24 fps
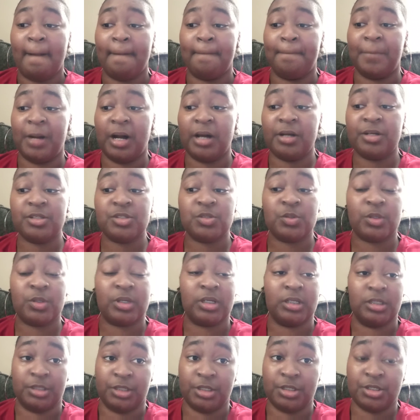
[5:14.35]
monitor
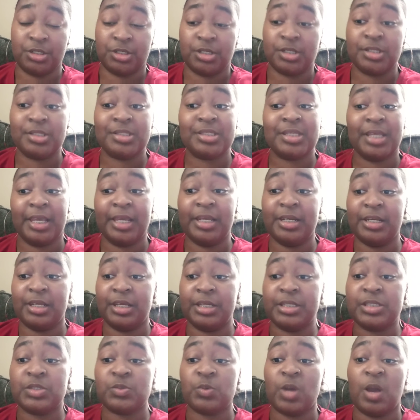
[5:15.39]
conditions, and
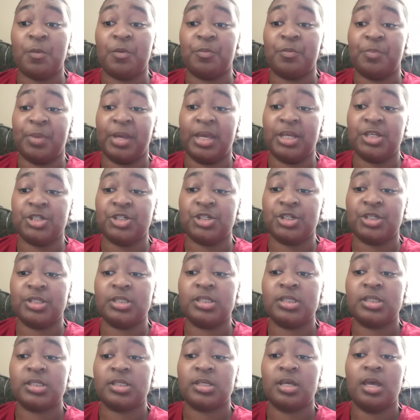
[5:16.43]
interact with
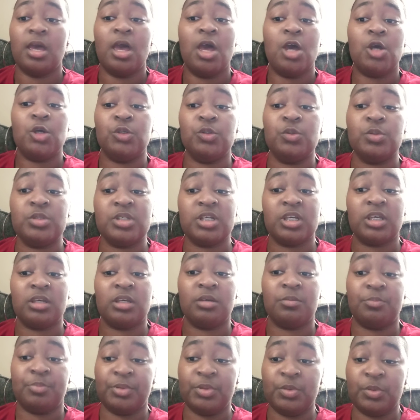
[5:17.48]
patients using
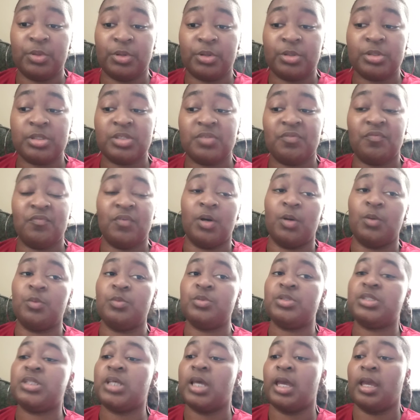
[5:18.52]
computers,
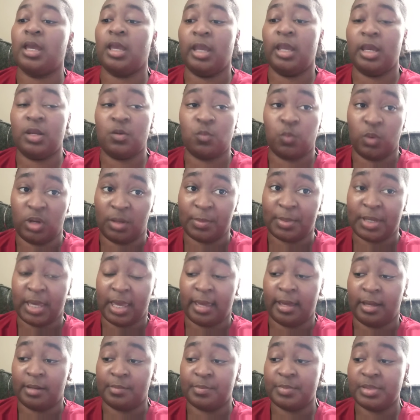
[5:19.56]
phones, and
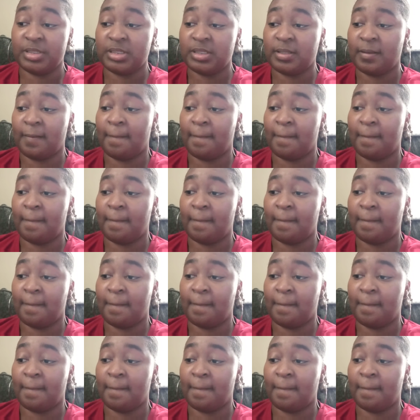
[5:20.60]
webcams.